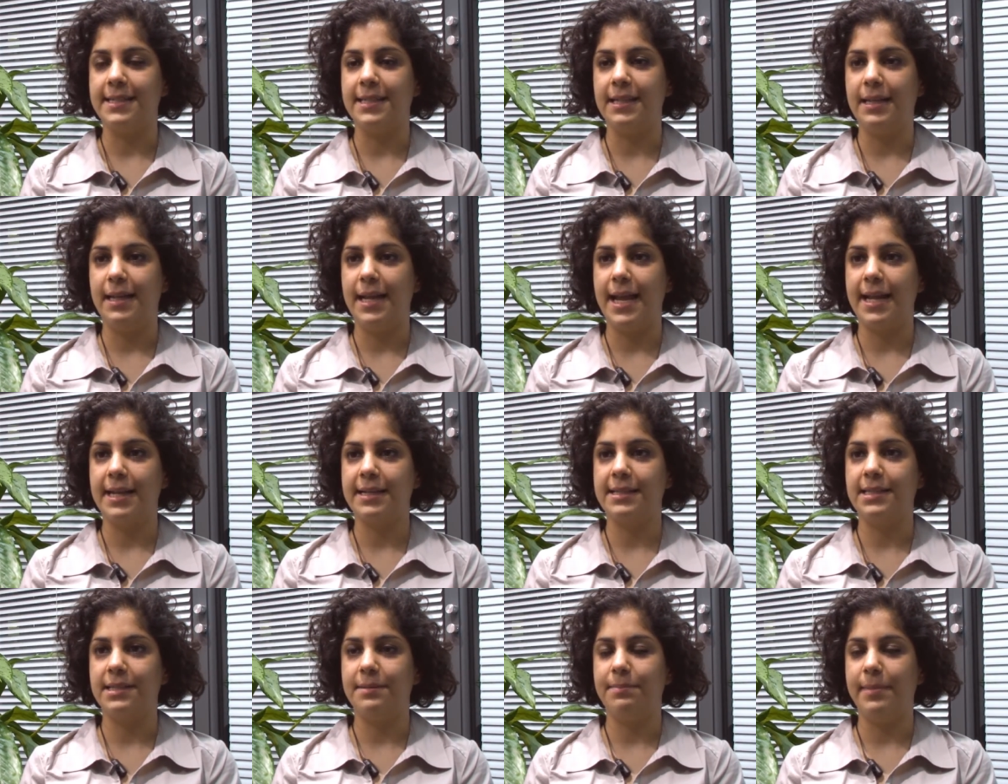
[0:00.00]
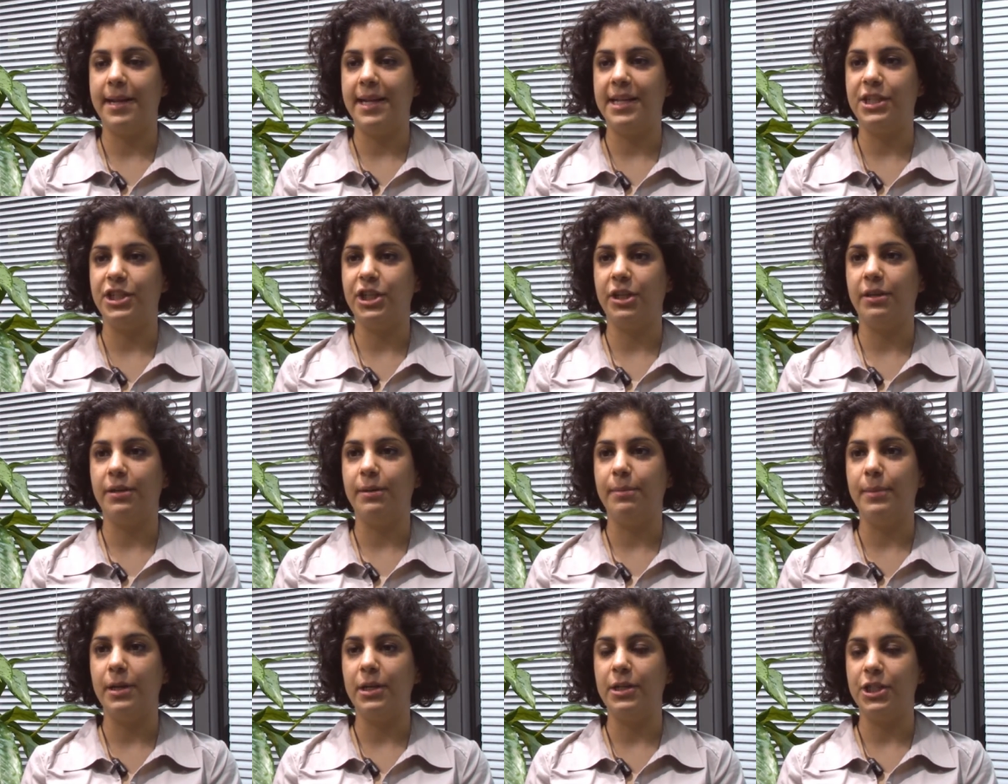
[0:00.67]
as the next major
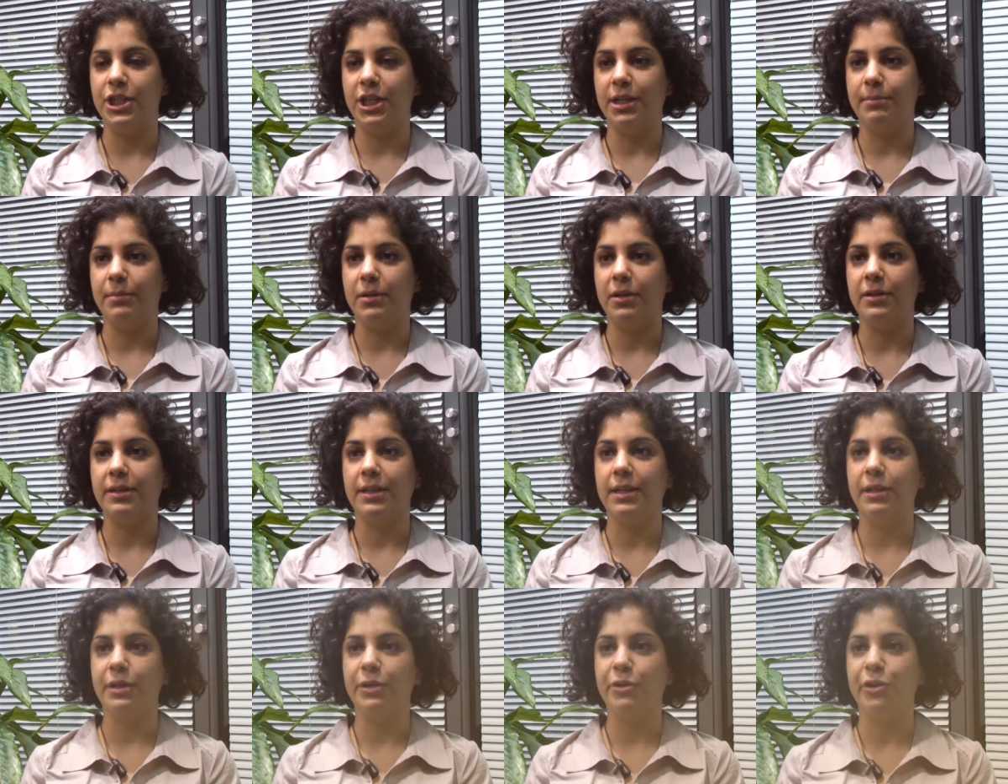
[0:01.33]
emerging market